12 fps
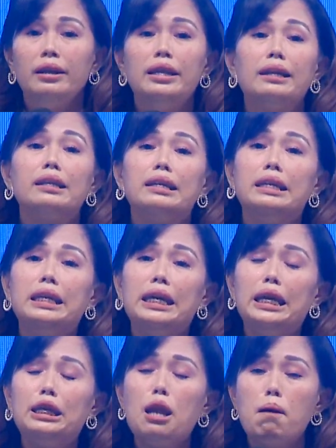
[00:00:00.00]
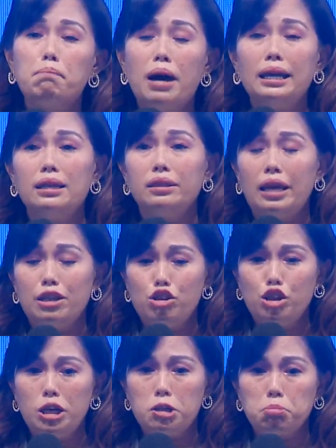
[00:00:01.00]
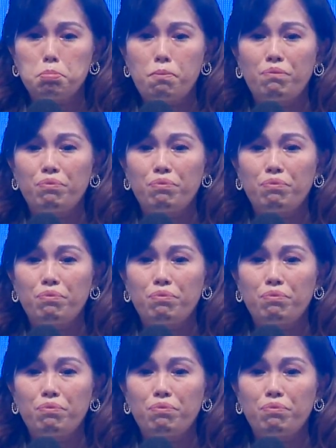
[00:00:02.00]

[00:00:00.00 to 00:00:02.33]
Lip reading: that need my attention.